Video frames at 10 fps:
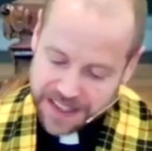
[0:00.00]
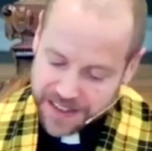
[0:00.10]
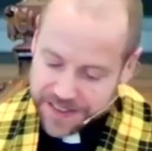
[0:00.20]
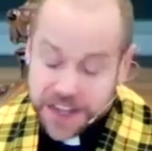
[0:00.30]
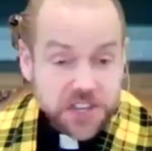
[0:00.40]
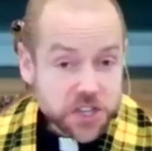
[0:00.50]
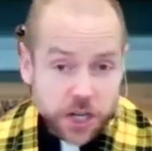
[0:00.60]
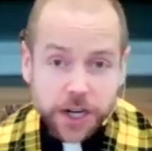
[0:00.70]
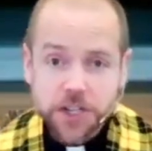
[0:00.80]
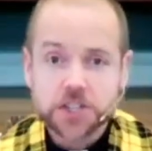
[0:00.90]
This
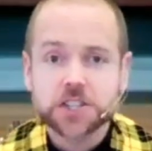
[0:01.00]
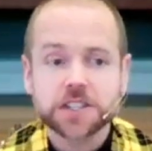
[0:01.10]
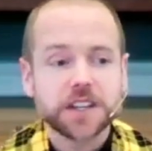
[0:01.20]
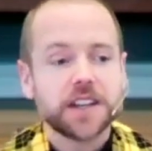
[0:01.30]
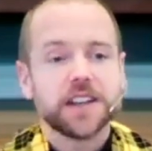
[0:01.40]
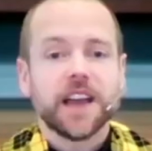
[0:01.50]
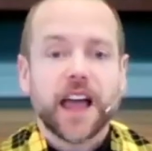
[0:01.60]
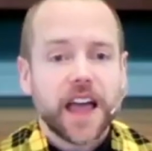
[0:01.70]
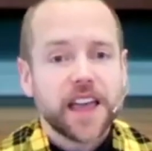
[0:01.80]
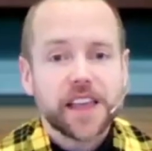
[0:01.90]
church
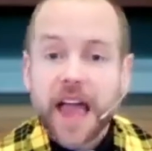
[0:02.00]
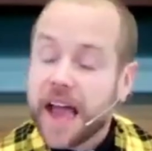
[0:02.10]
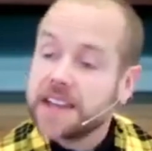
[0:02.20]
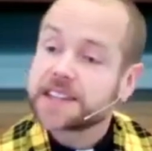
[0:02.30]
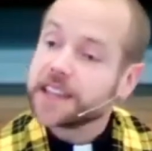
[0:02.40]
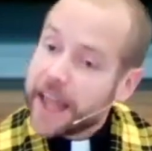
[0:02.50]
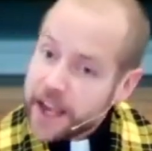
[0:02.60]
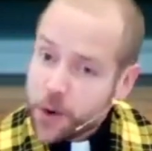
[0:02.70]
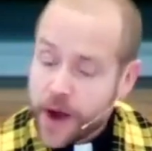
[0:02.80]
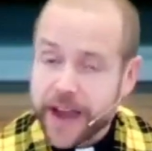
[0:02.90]
has
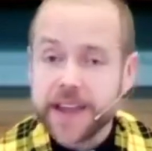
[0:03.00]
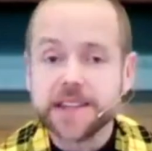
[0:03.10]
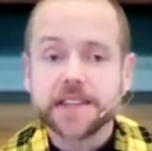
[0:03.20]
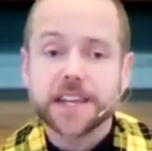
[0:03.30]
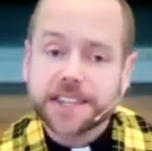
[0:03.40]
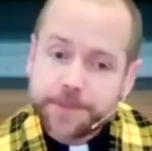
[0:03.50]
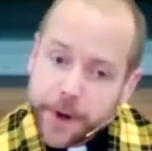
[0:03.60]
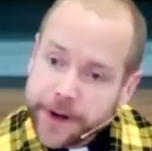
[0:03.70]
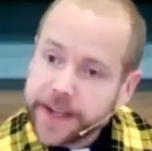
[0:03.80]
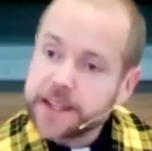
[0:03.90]
likewise
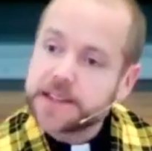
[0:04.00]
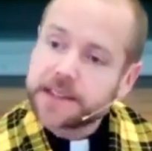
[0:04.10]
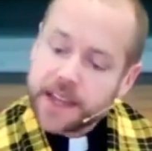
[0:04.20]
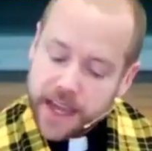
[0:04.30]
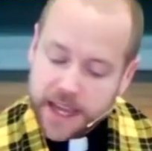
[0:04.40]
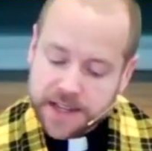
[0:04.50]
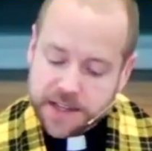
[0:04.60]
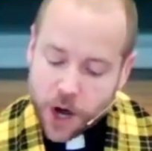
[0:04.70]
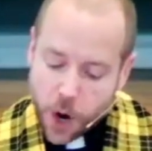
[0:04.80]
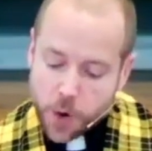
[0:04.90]
experienced its
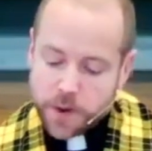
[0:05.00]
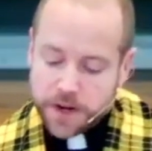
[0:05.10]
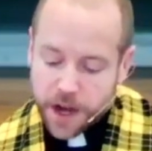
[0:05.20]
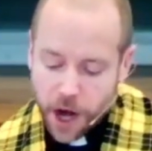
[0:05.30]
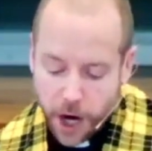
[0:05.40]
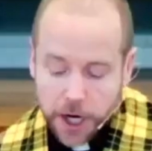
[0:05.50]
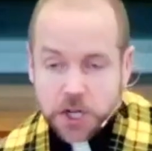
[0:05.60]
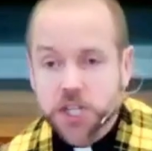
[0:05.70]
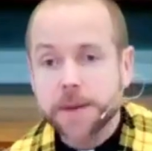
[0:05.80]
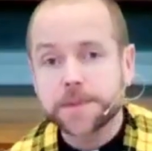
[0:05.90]
own
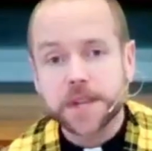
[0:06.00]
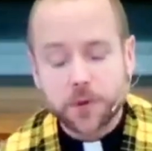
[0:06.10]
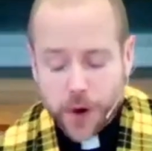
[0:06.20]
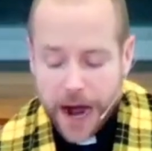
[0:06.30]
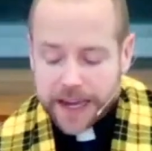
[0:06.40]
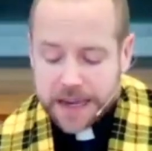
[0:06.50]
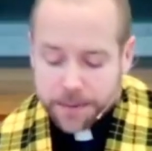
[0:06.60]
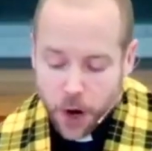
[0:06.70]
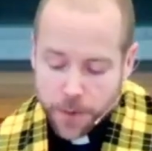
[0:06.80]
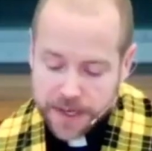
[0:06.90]
hardships and rocky
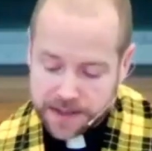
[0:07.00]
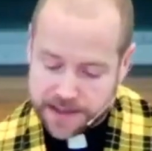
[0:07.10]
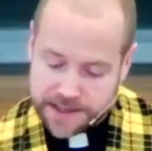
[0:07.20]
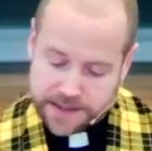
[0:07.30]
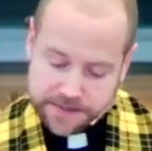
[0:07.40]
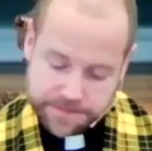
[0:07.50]
moments.